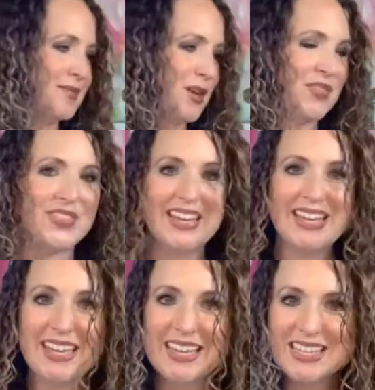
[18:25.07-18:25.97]
So I
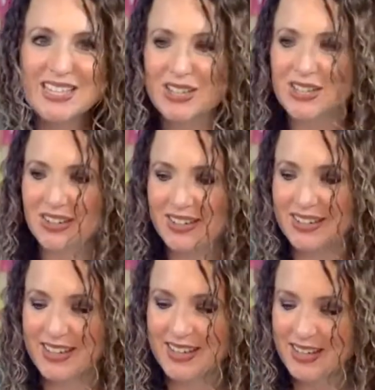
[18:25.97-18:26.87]
think it is
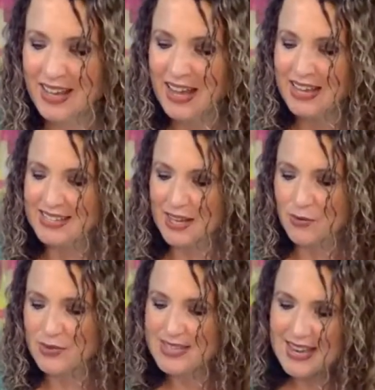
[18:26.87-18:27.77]
good.
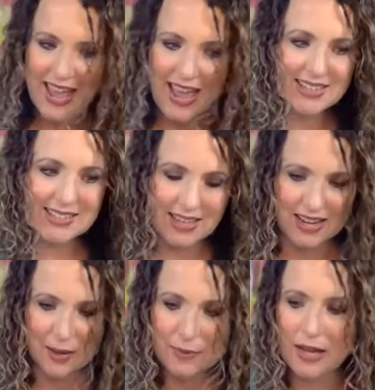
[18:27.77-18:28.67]
So next
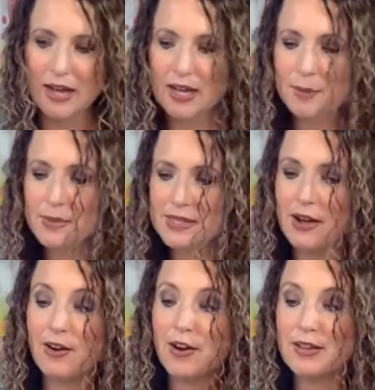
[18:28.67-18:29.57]
up comes
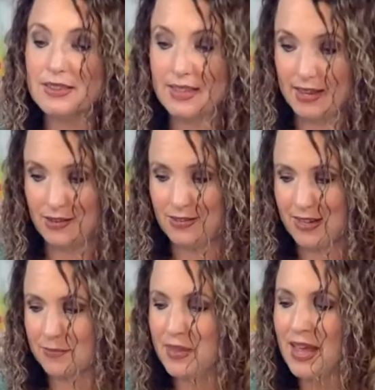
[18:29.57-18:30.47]
our
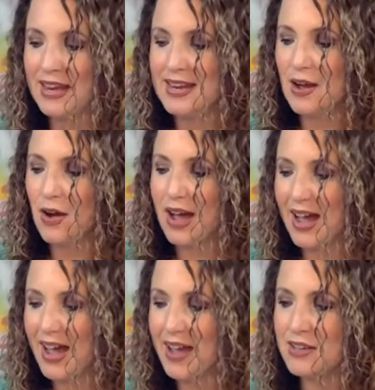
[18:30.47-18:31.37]
lettering. Now
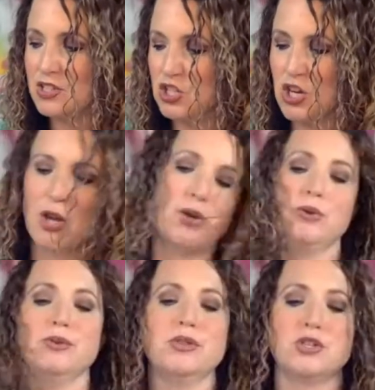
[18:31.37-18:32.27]
I
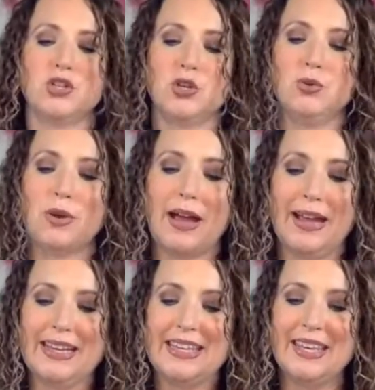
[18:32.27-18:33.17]
chose to
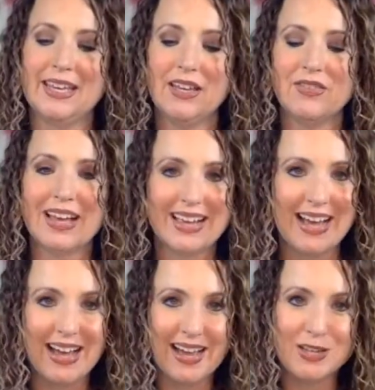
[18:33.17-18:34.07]
write, give a
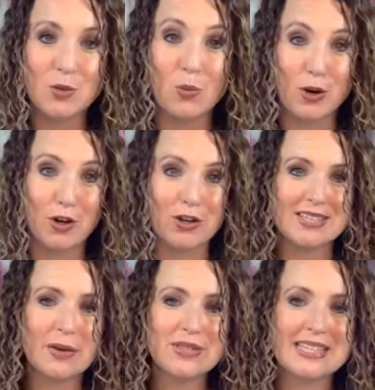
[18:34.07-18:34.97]
kind word,
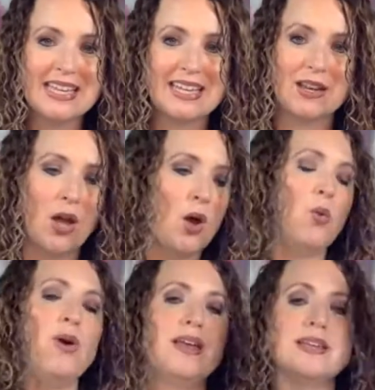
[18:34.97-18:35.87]
because I was thinking,
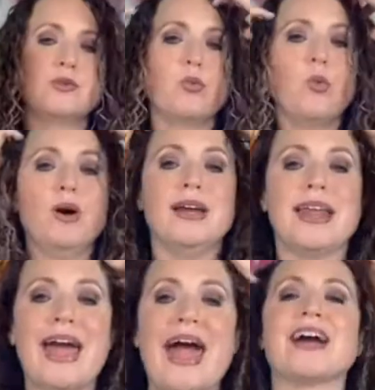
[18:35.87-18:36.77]
what is one
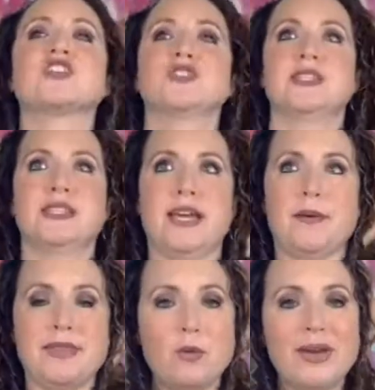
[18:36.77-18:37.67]
action
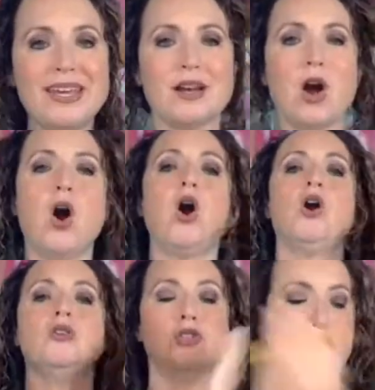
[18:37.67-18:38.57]
step that we can
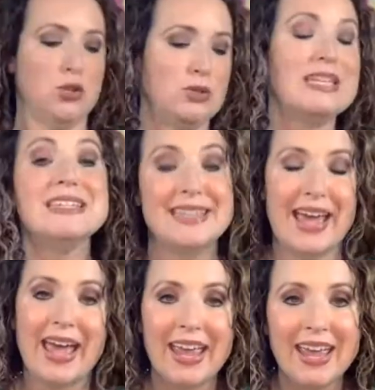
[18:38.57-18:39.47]
all do
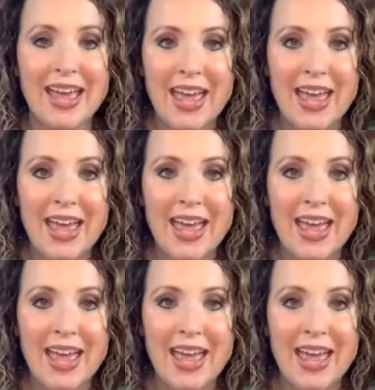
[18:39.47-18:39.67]
today